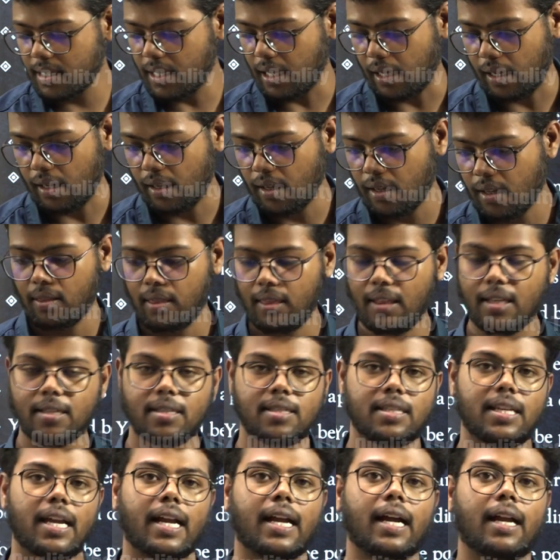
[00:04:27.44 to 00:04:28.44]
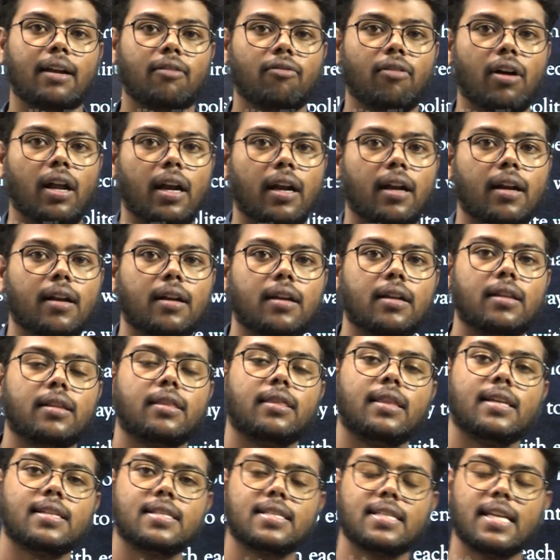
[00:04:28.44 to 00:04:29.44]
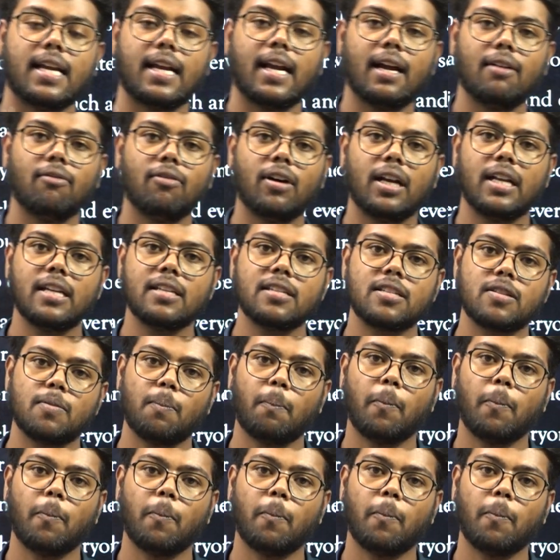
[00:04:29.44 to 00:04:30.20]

see the second one. The second one is